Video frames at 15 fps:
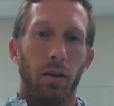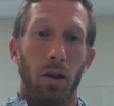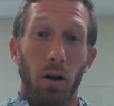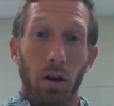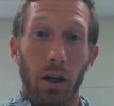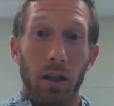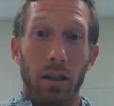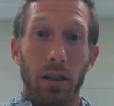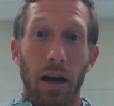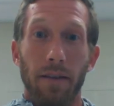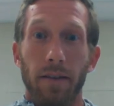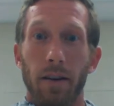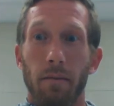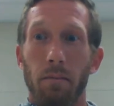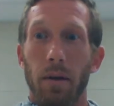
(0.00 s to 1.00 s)

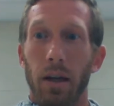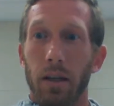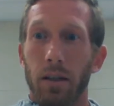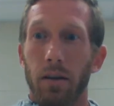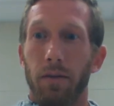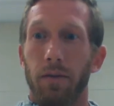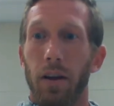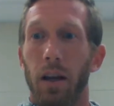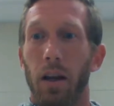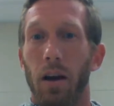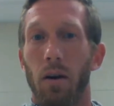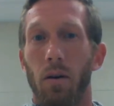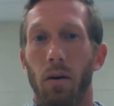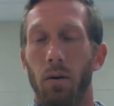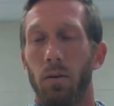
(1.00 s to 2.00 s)
37 minutes of
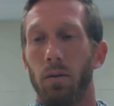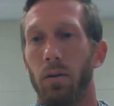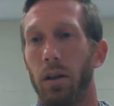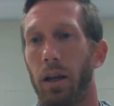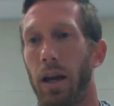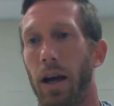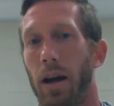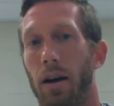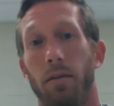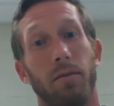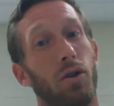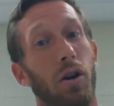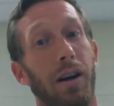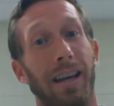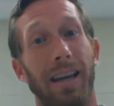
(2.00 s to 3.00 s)
video. Holy cow.
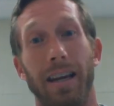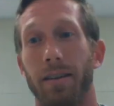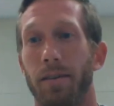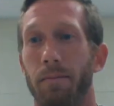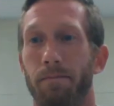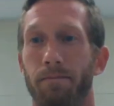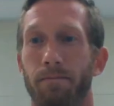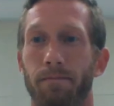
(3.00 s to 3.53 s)
Sorry, kids.